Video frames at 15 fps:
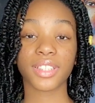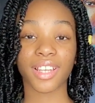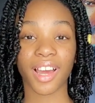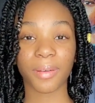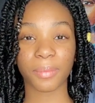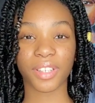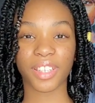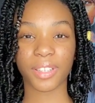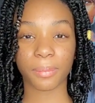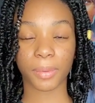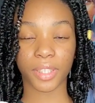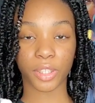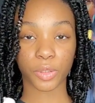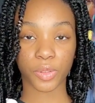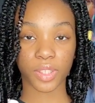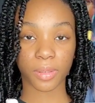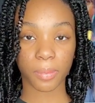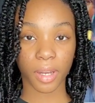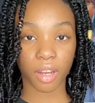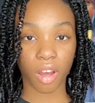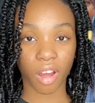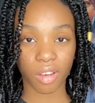now I'm going to be using
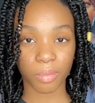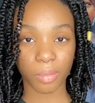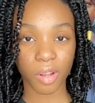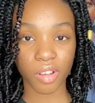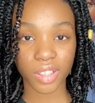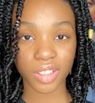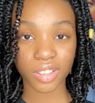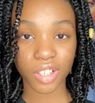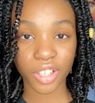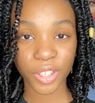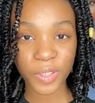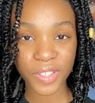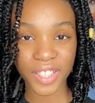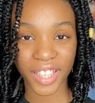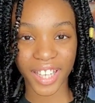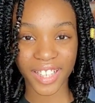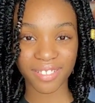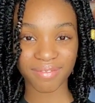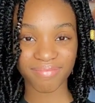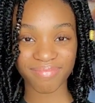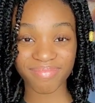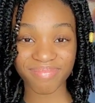my cotton ball and start using it.